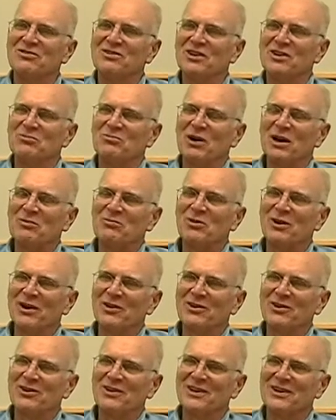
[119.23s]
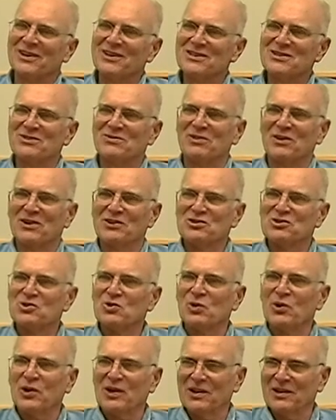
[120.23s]
Uh, my brother and his friend
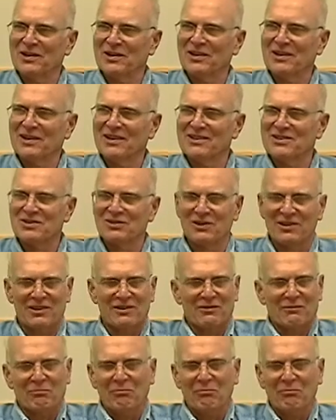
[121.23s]
joined, and so I thought,